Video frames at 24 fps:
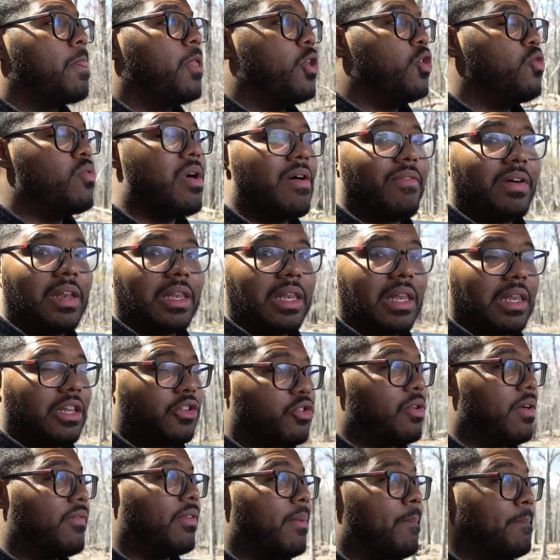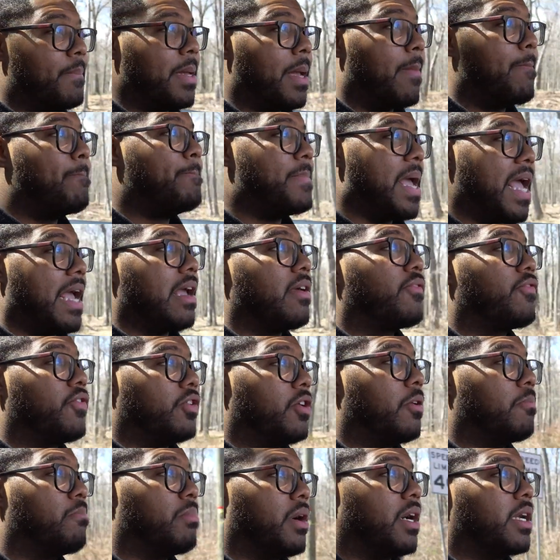you have a big bang for
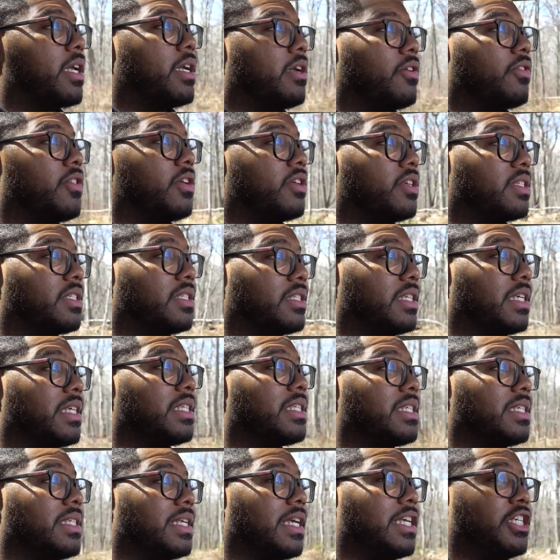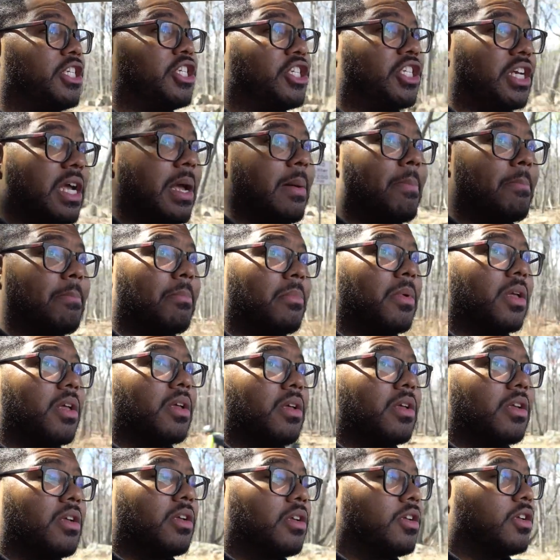your buck here. This is a
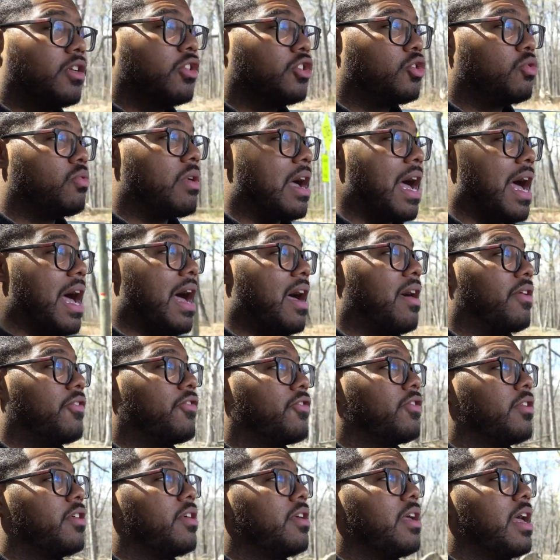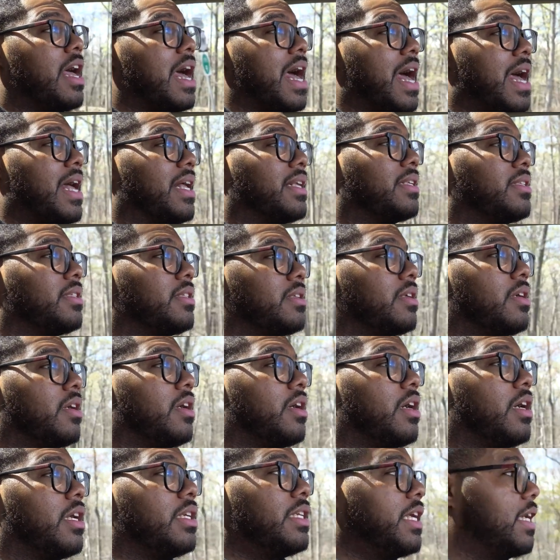gem to have as
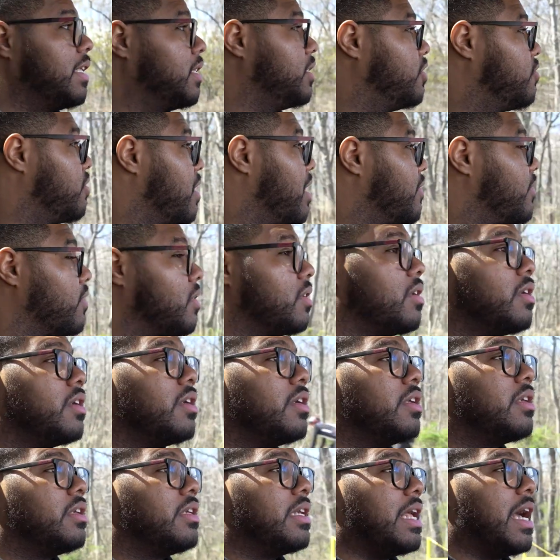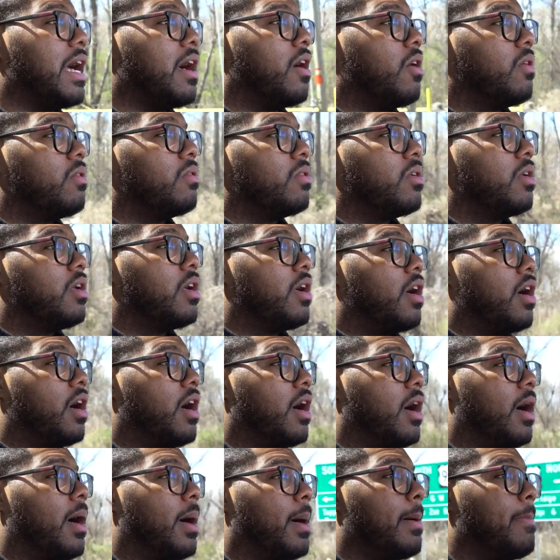a daily driver. Now,
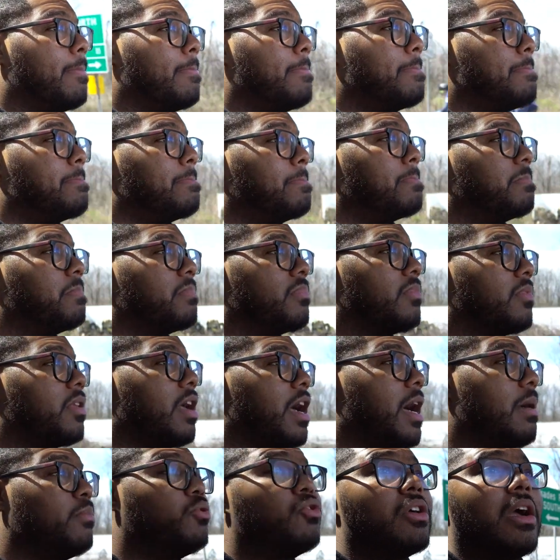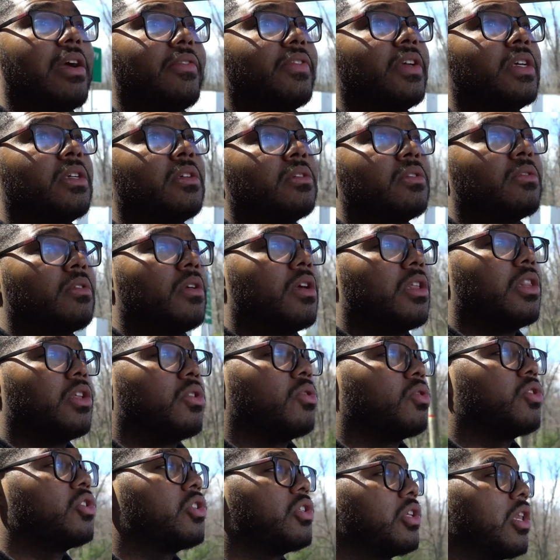I'm driving a
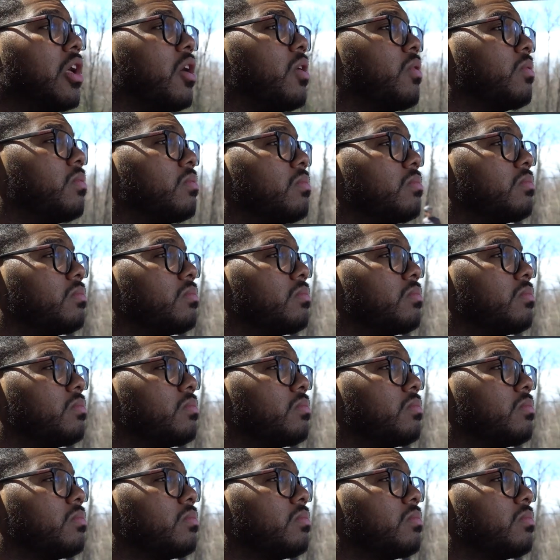little slow